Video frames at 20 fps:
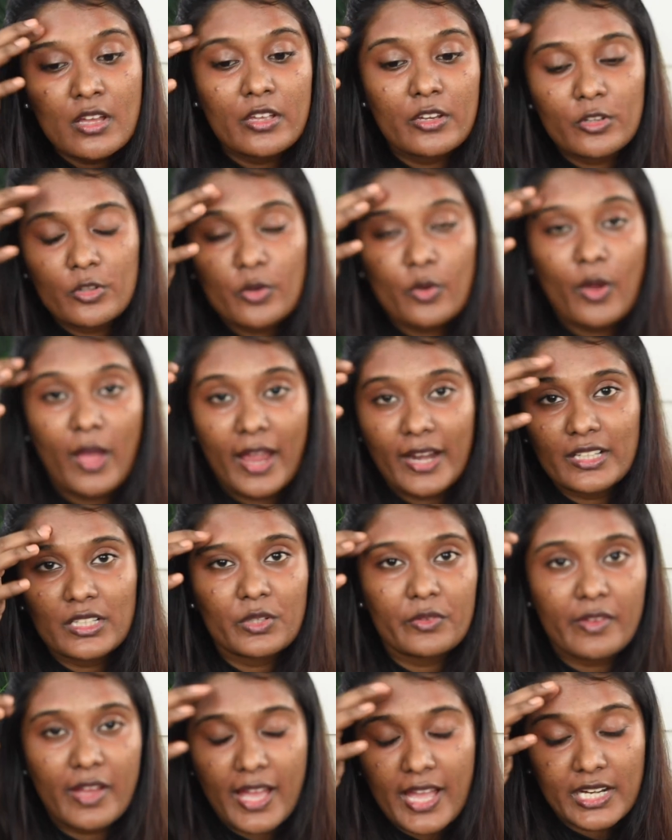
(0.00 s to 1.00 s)
you know,
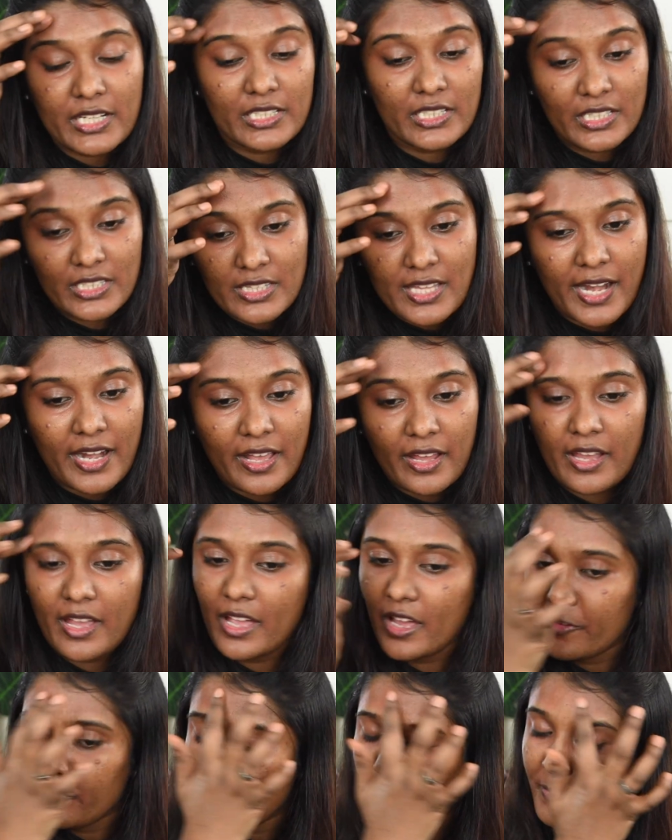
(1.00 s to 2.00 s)
active acne that I
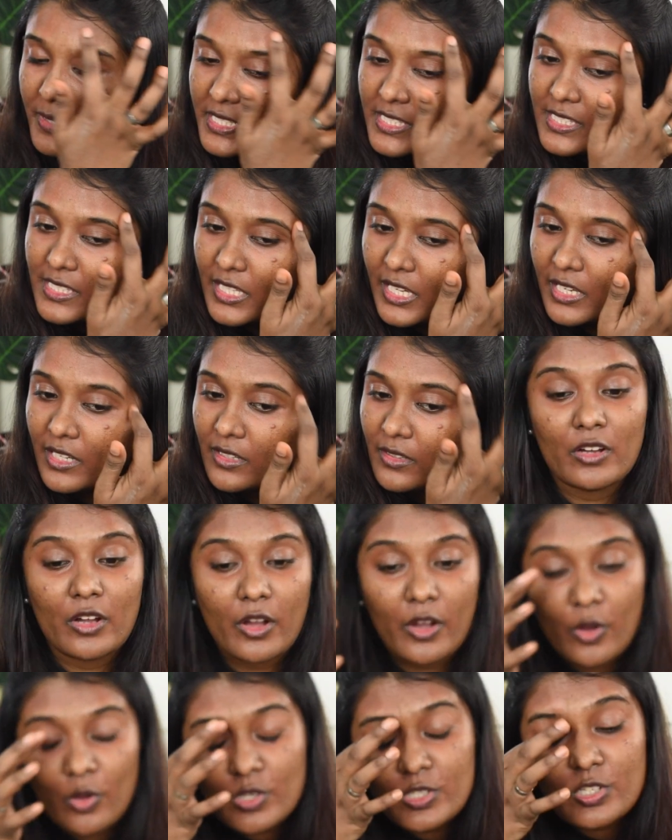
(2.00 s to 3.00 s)
have on my skin.
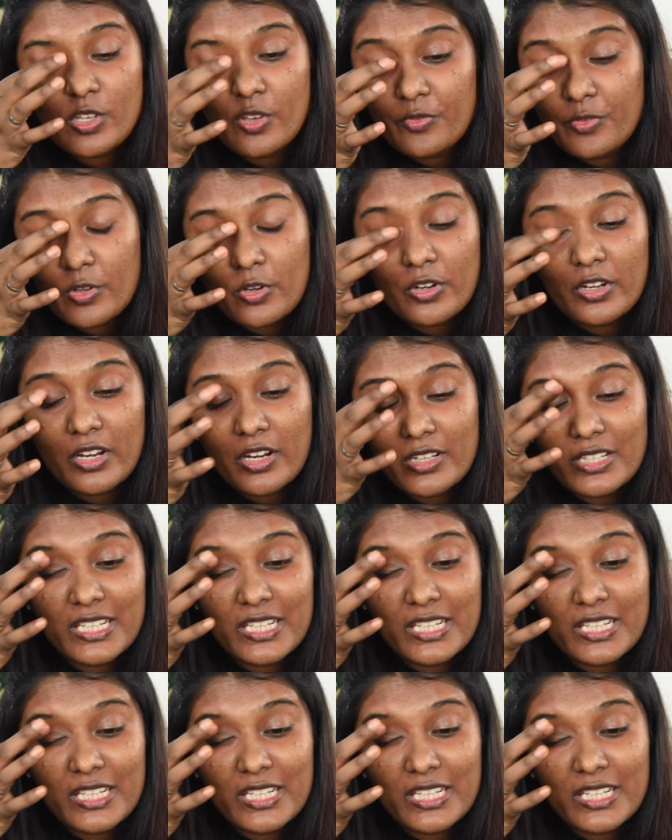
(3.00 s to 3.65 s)
Also, if you're in your